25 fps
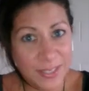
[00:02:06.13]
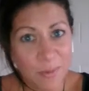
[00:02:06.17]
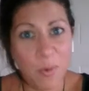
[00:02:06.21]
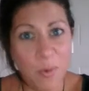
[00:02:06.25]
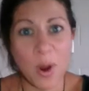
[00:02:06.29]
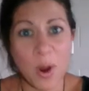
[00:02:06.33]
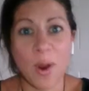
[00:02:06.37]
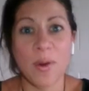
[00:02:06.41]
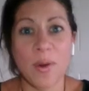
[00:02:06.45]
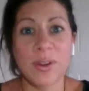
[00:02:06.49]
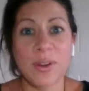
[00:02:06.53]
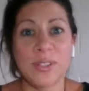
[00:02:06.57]
and
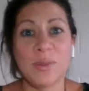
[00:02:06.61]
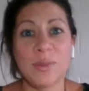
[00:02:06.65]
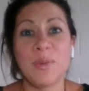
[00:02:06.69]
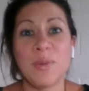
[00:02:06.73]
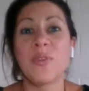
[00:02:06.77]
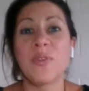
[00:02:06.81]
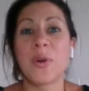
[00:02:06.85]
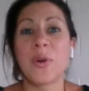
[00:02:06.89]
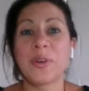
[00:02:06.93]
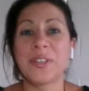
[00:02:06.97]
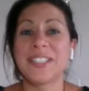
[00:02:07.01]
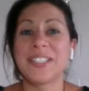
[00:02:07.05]
we're going to be
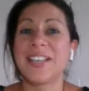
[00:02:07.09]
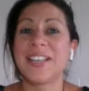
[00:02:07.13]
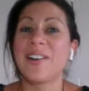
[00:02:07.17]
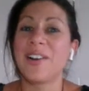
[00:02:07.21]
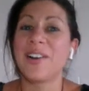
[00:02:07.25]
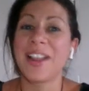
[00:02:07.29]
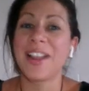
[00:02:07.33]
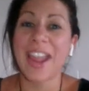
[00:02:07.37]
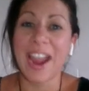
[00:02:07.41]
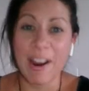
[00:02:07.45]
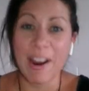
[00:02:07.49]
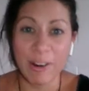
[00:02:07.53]
focusing
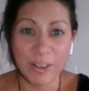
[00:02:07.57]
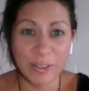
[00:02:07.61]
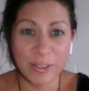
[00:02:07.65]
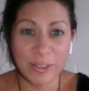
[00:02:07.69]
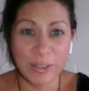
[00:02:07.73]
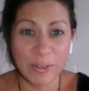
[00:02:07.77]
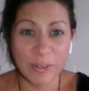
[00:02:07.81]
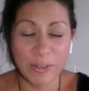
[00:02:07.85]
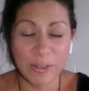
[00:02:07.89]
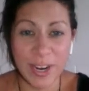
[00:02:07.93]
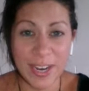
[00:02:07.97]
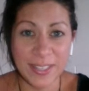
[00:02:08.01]
on
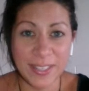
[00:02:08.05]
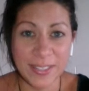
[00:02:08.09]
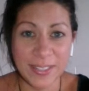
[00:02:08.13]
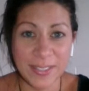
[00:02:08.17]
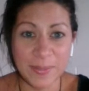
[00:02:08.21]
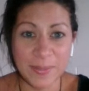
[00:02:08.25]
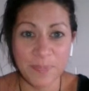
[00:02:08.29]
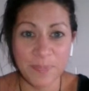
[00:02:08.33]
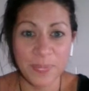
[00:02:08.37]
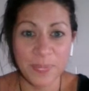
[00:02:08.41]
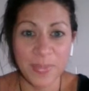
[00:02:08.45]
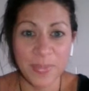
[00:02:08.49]
character
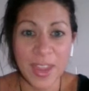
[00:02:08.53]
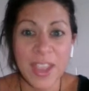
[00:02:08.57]
traits.